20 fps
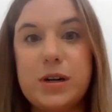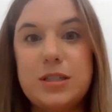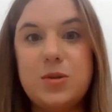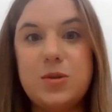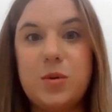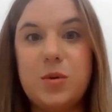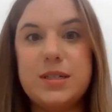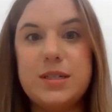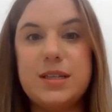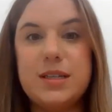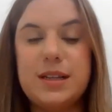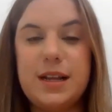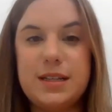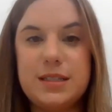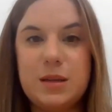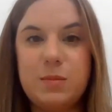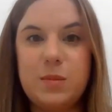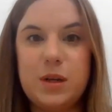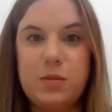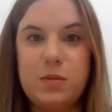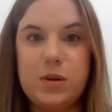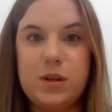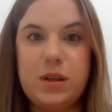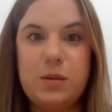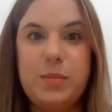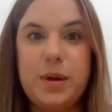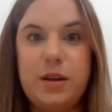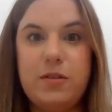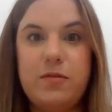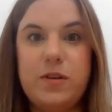a resource and that something
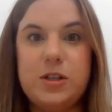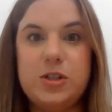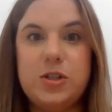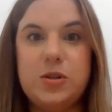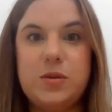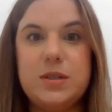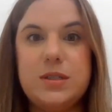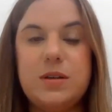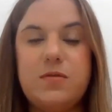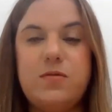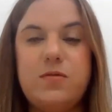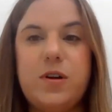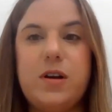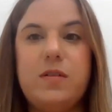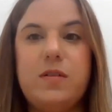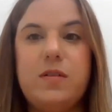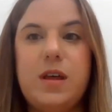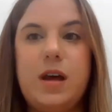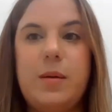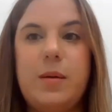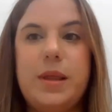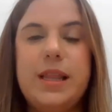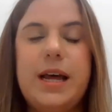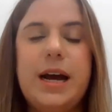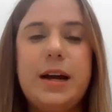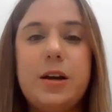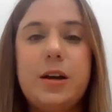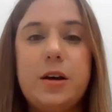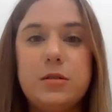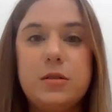really beneficial is in front of them.
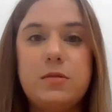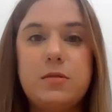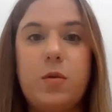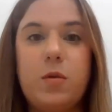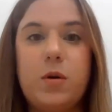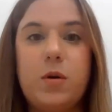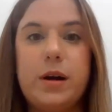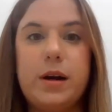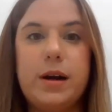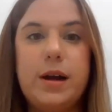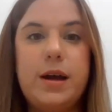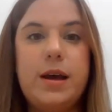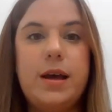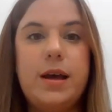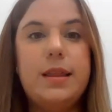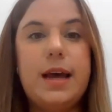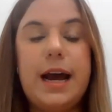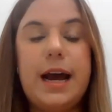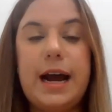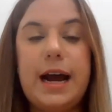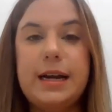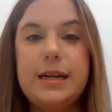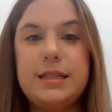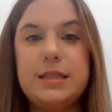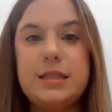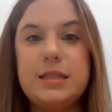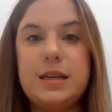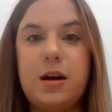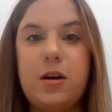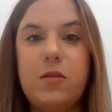And that goes for the ad
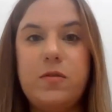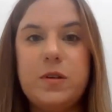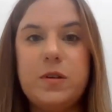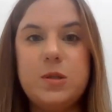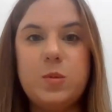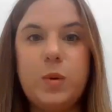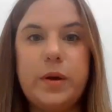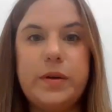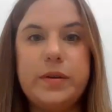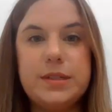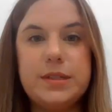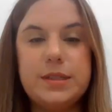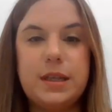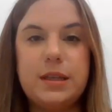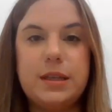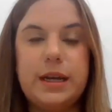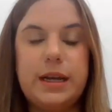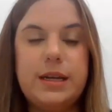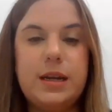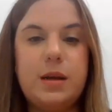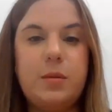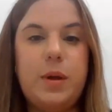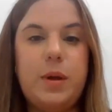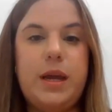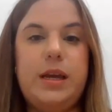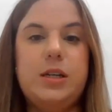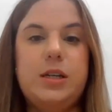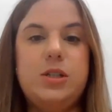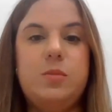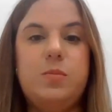itself as well as the landing
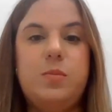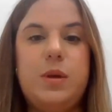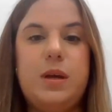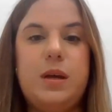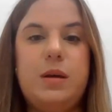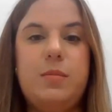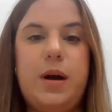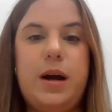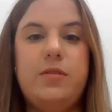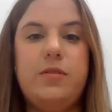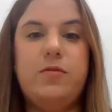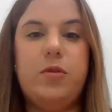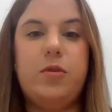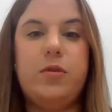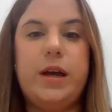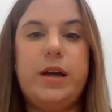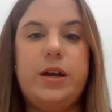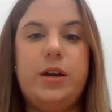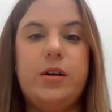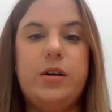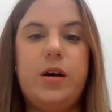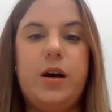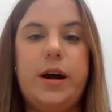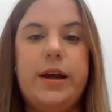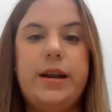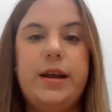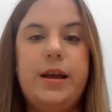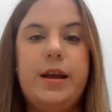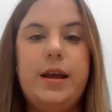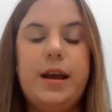page, and being mindful that you're
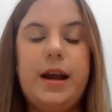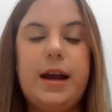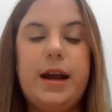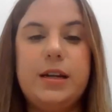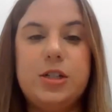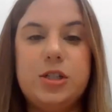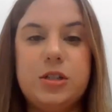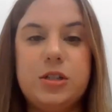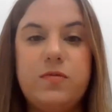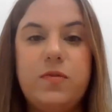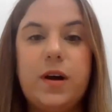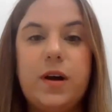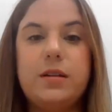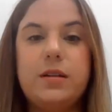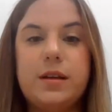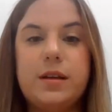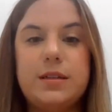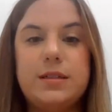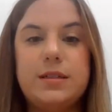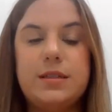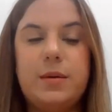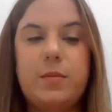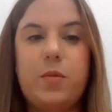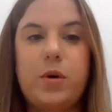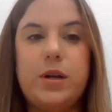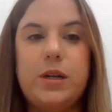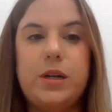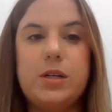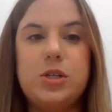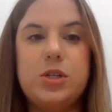not kind of just funneling
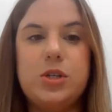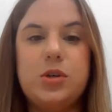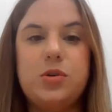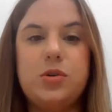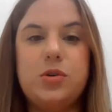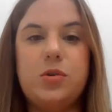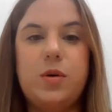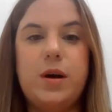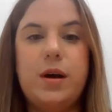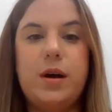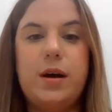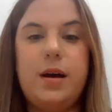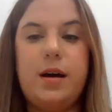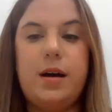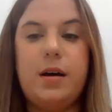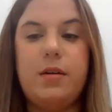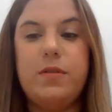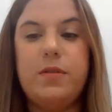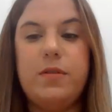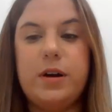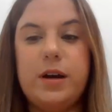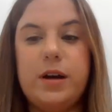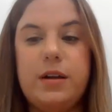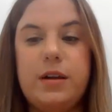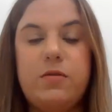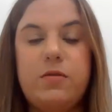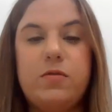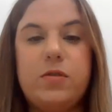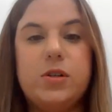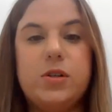someone into a very
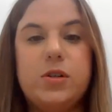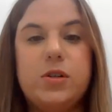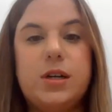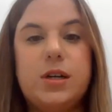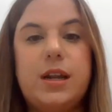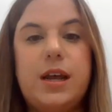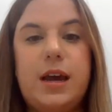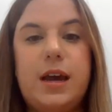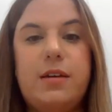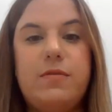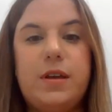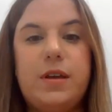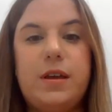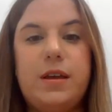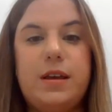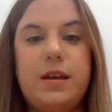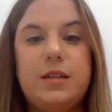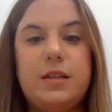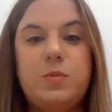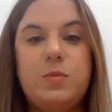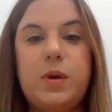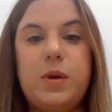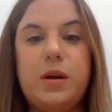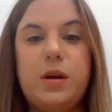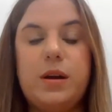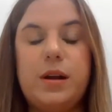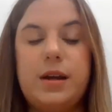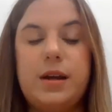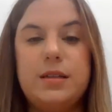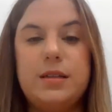conversion heavy
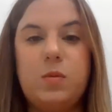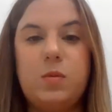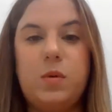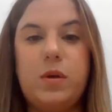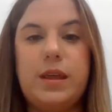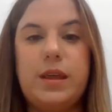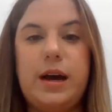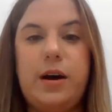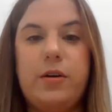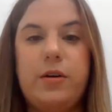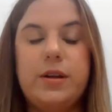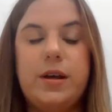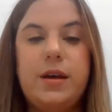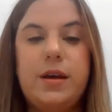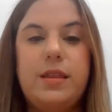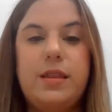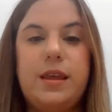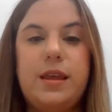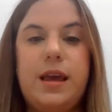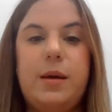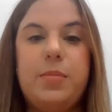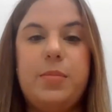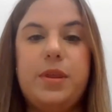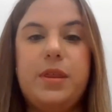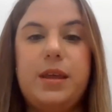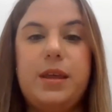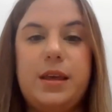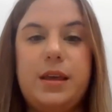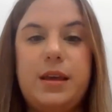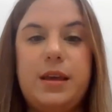experience without the
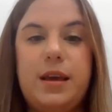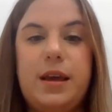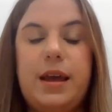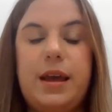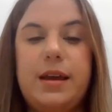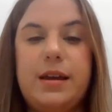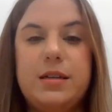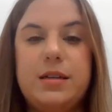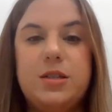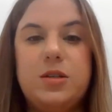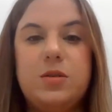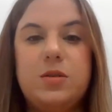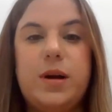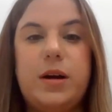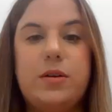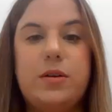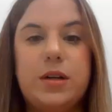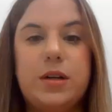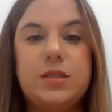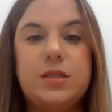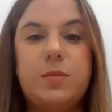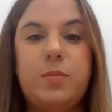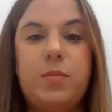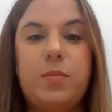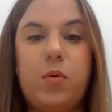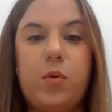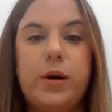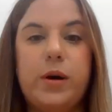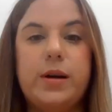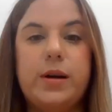empathy and surrounding
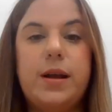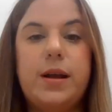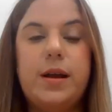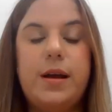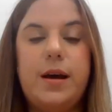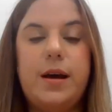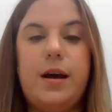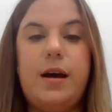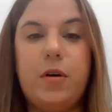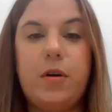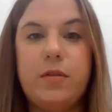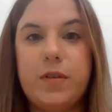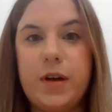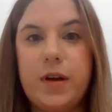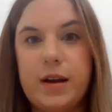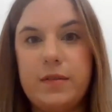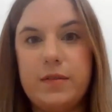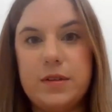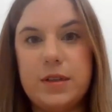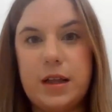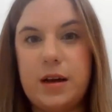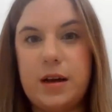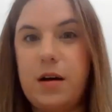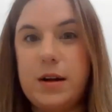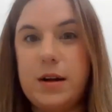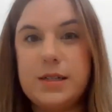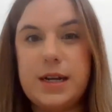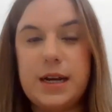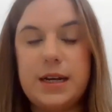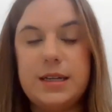support of all kind of the
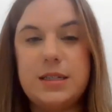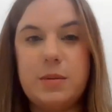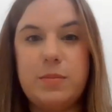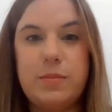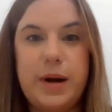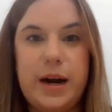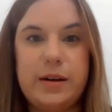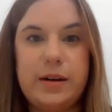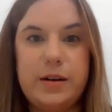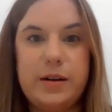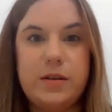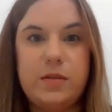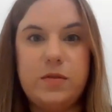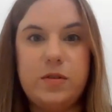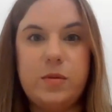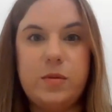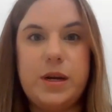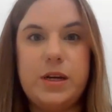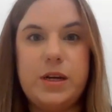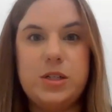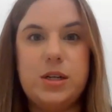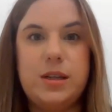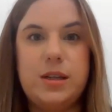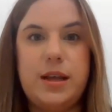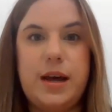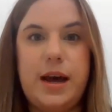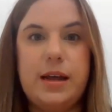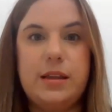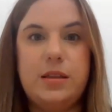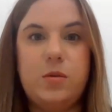context and background
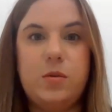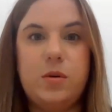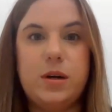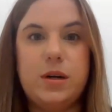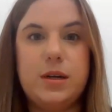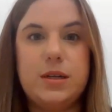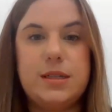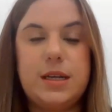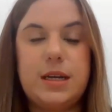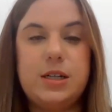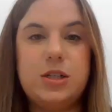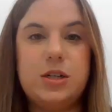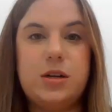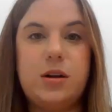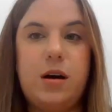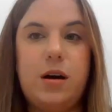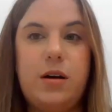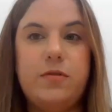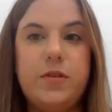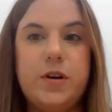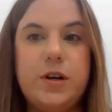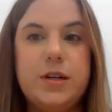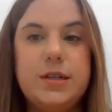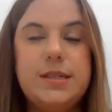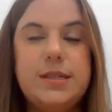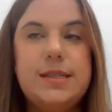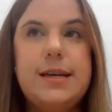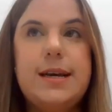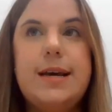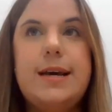information that the organization
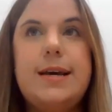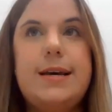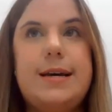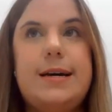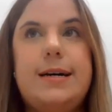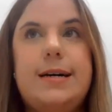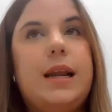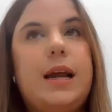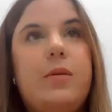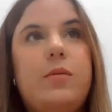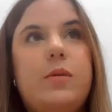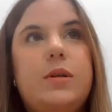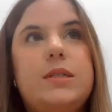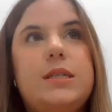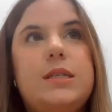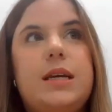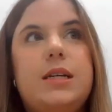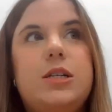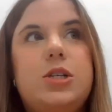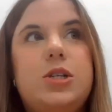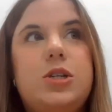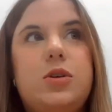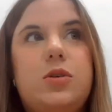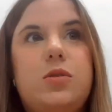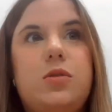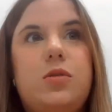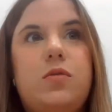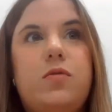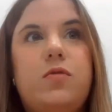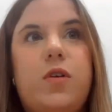offers. And then I would say
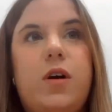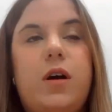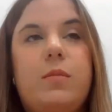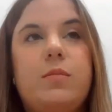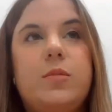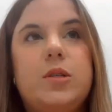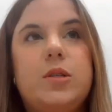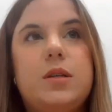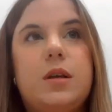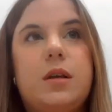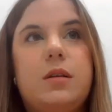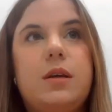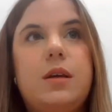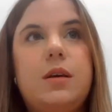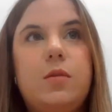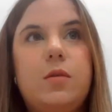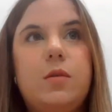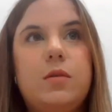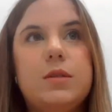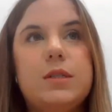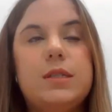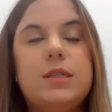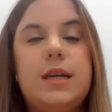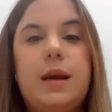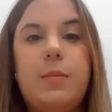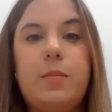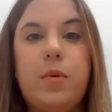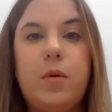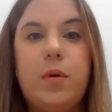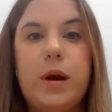too, from just a legal
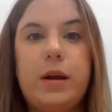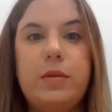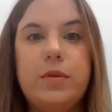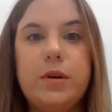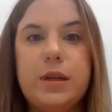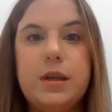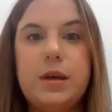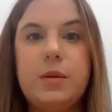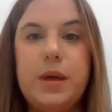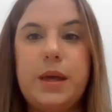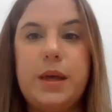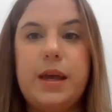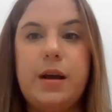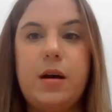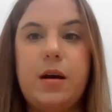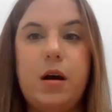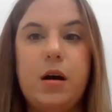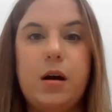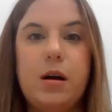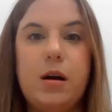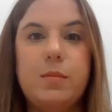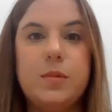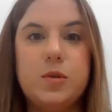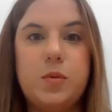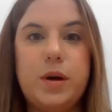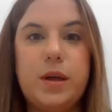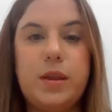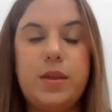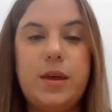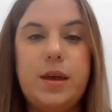standpoint, really being
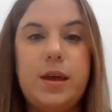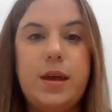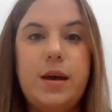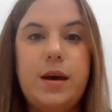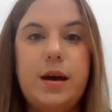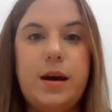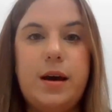armed with